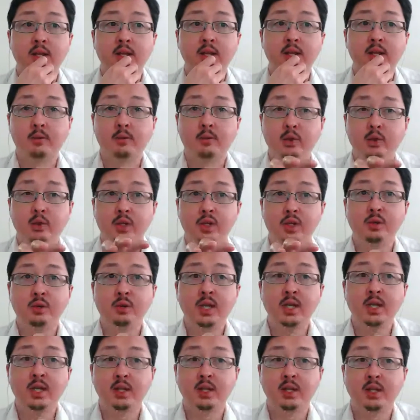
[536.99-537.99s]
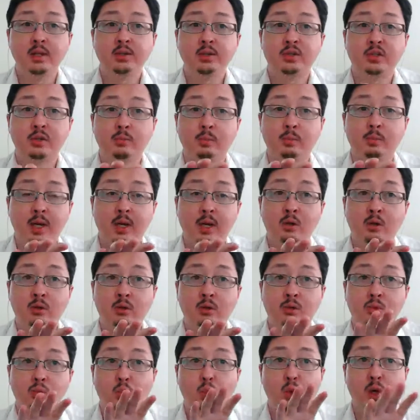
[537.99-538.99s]
one of the unique things
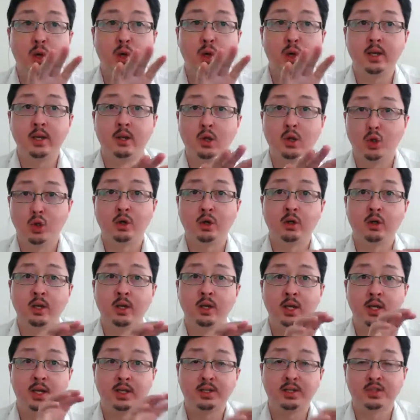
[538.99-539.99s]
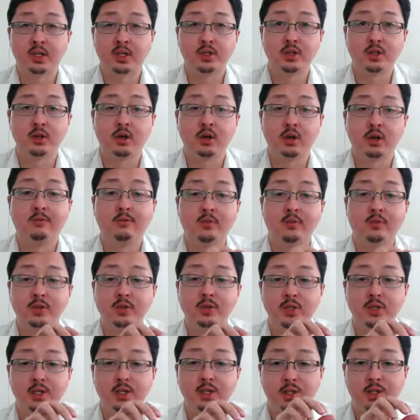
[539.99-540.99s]
about what Learn and Extension
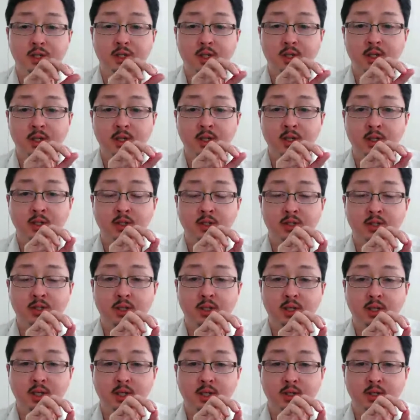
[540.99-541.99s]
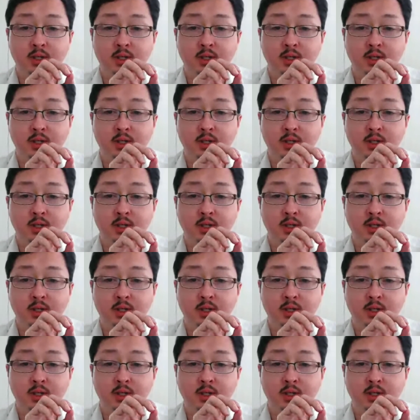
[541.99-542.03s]
offers is